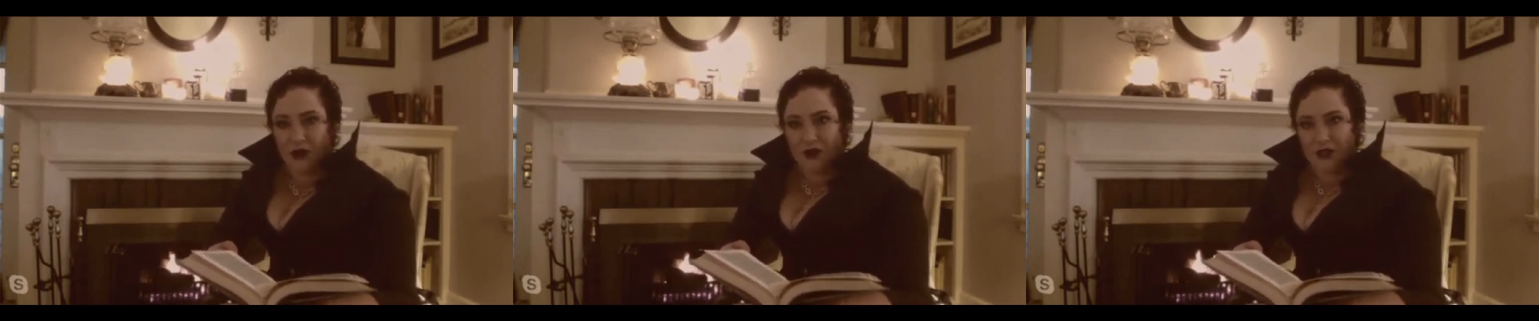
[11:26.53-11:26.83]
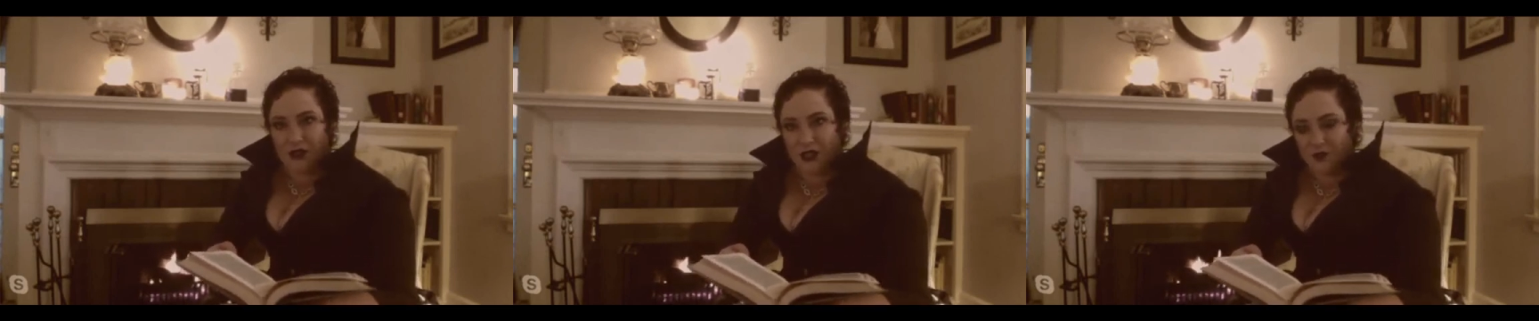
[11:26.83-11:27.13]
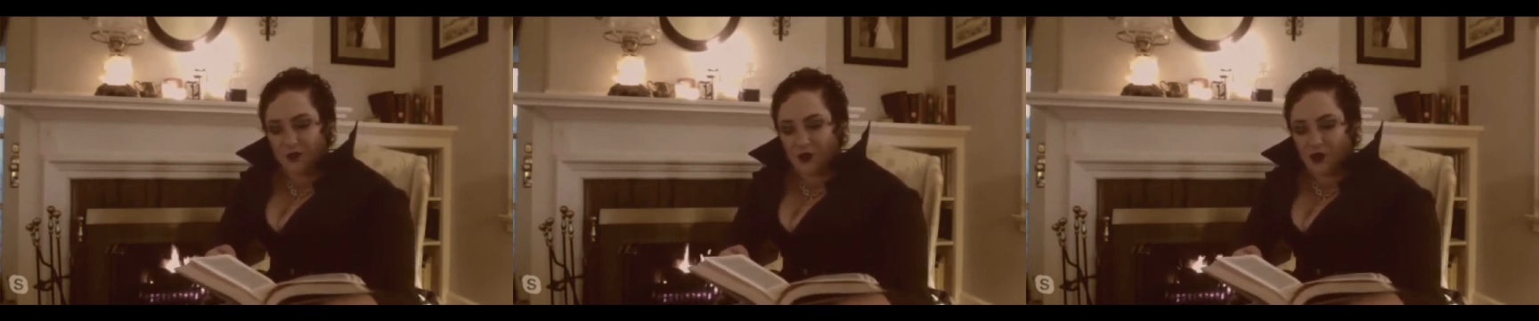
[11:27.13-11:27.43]

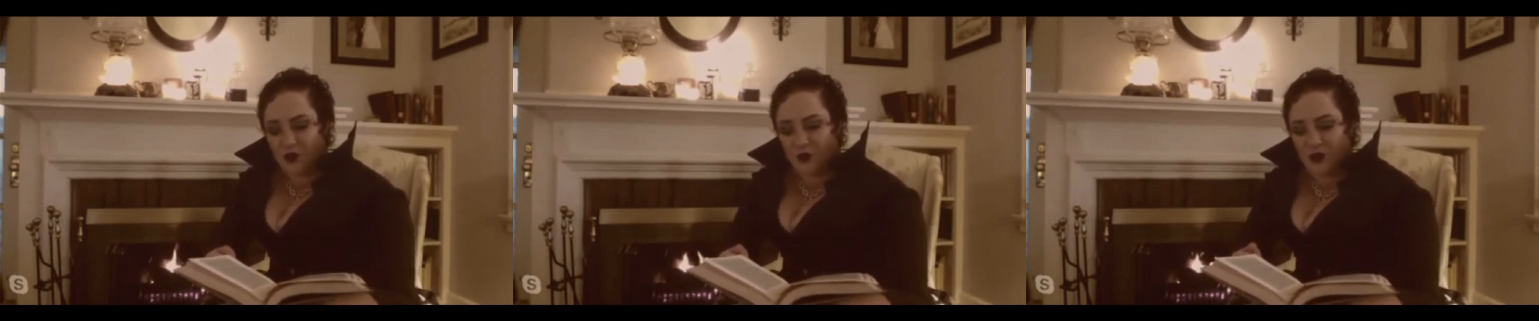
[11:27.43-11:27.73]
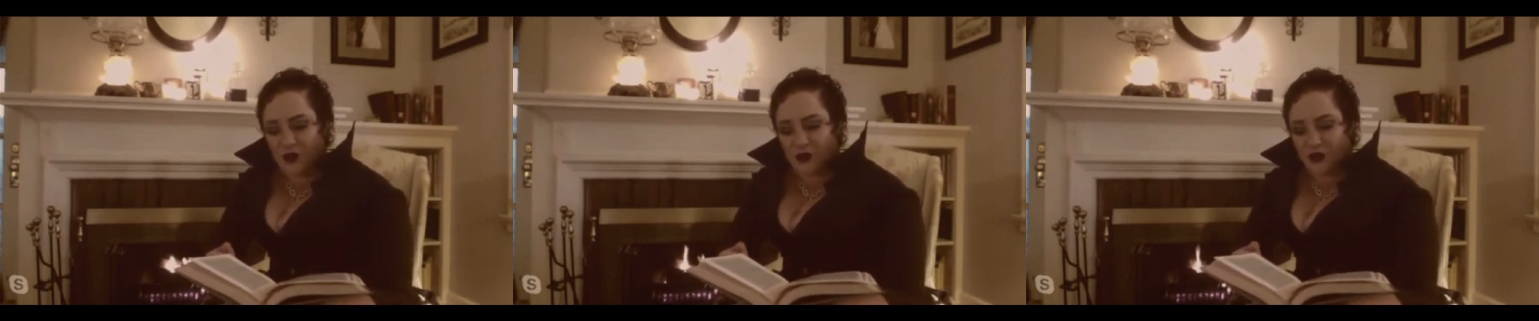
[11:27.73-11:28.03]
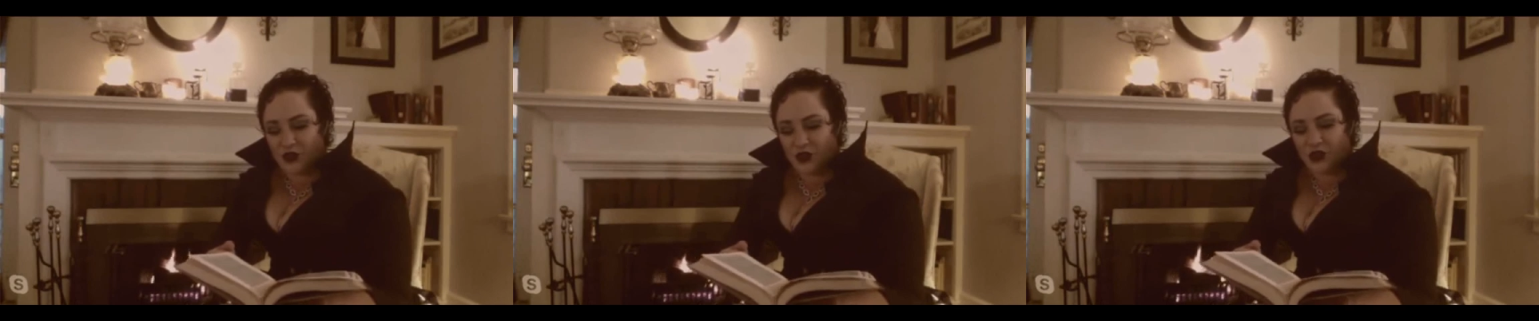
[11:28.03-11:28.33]
seemed to fill the
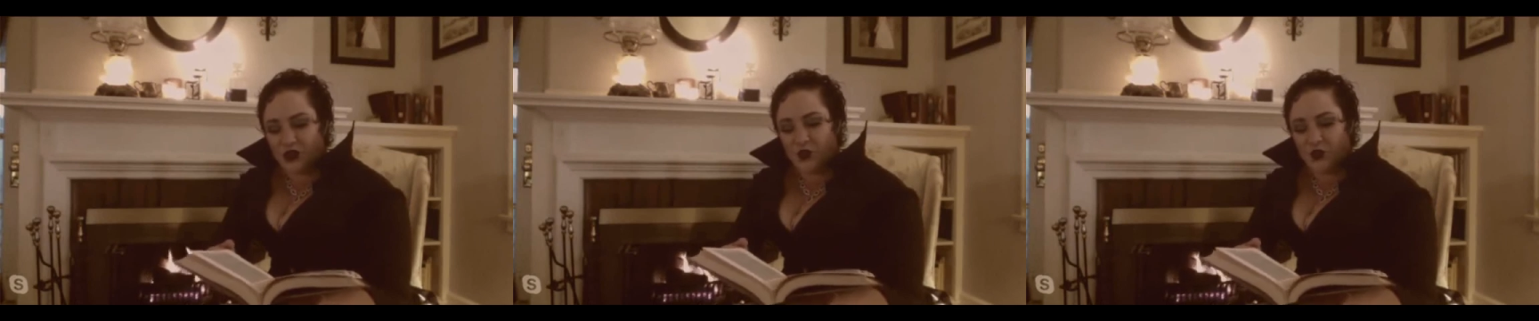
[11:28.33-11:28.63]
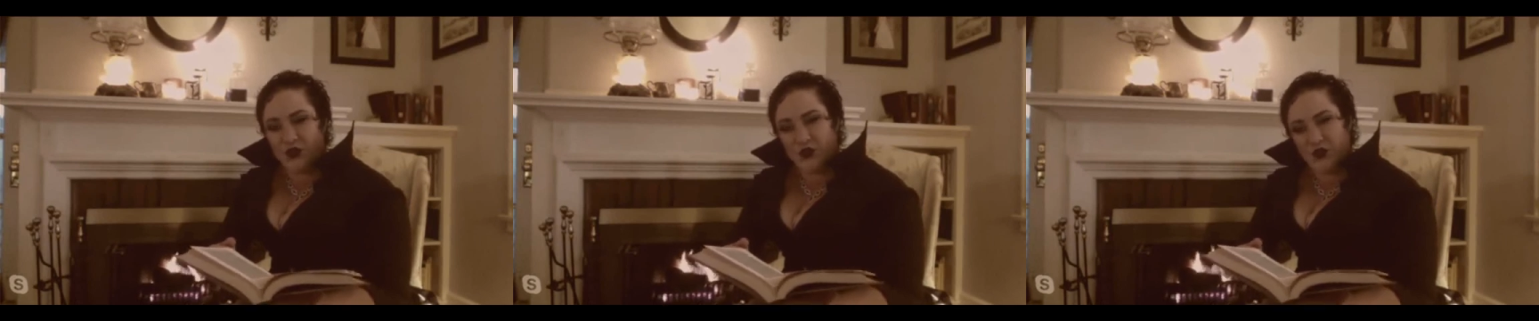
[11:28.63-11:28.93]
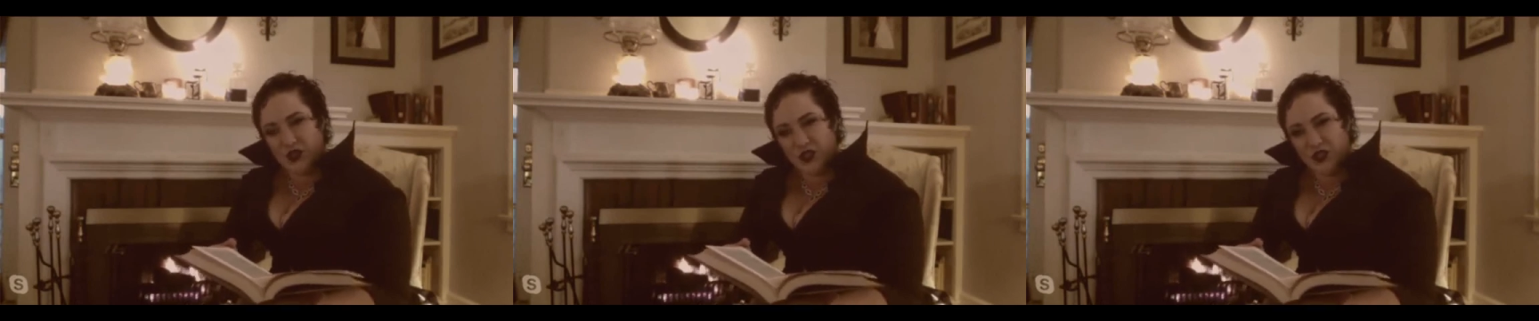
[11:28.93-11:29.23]
church with a
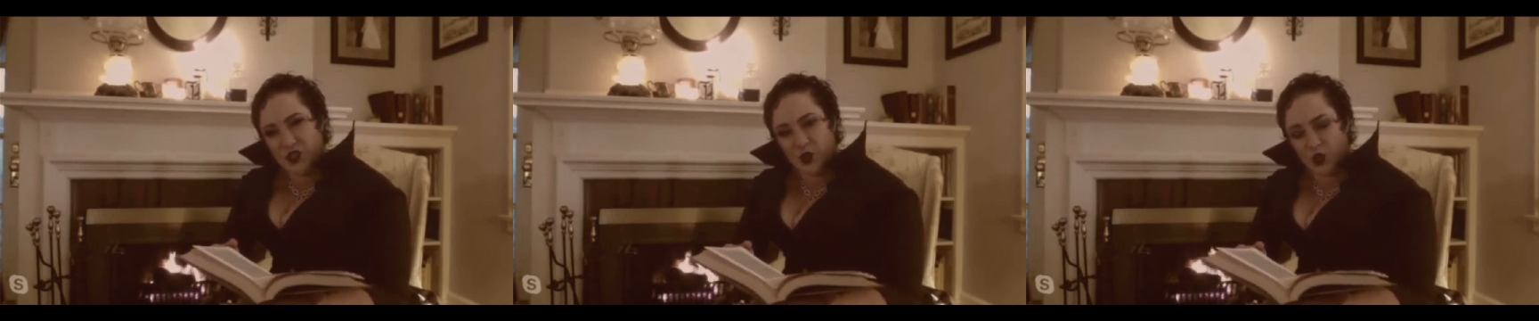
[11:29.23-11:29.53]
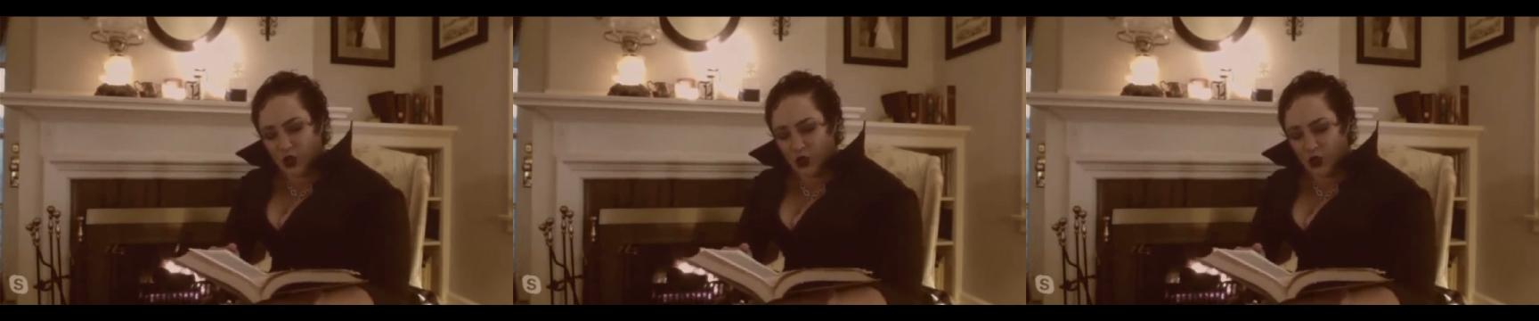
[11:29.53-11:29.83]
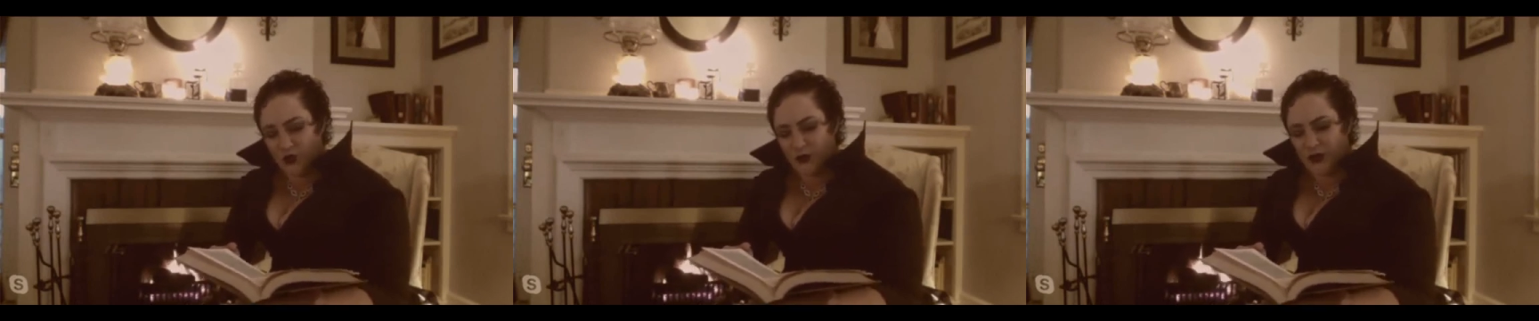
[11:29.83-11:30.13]
visible
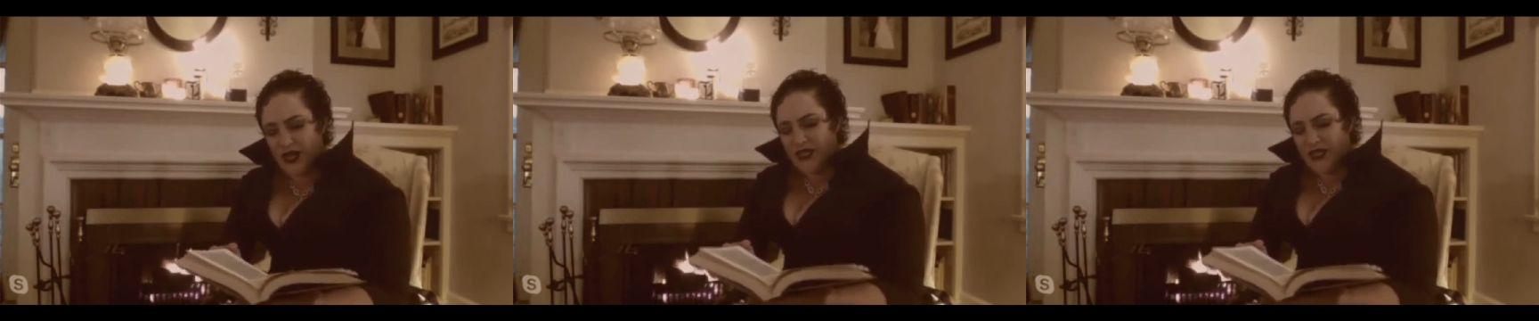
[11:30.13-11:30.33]
gloom,